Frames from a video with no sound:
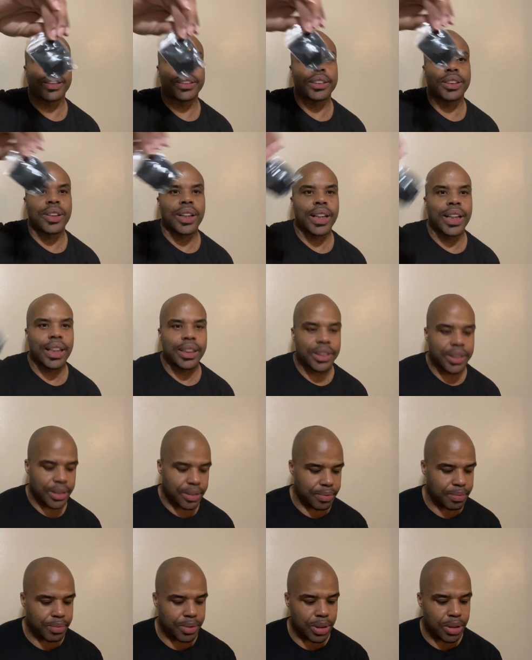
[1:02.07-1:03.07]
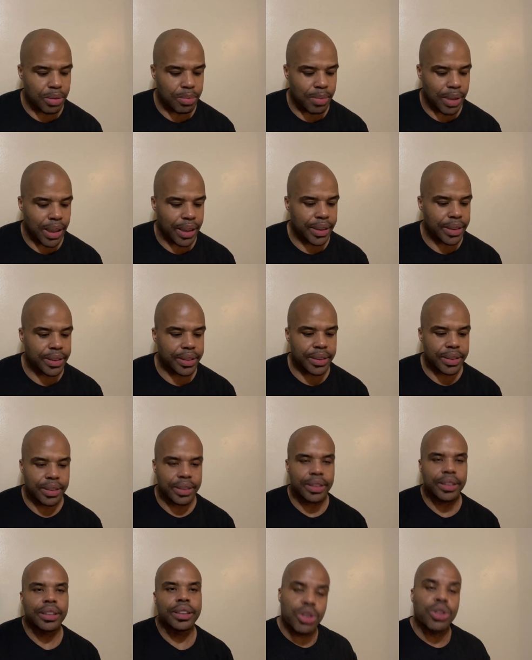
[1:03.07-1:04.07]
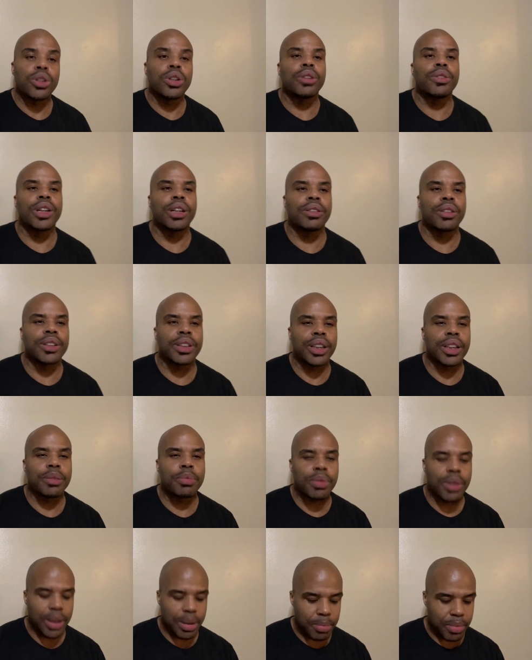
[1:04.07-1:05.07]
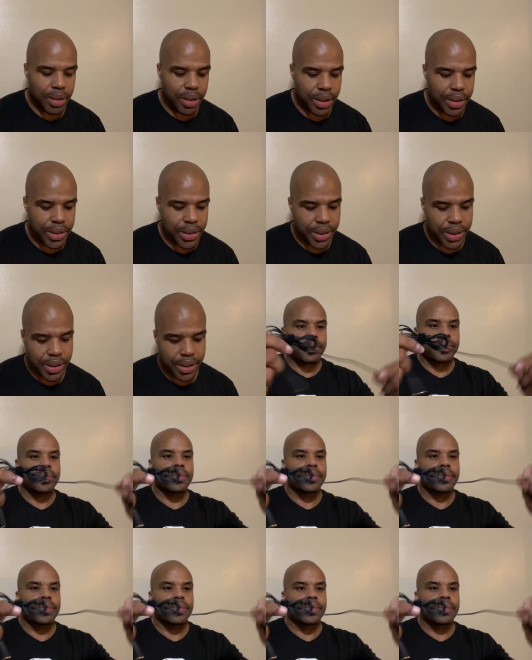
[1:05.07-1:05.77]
so I got two mics. Two of everything, pretty much.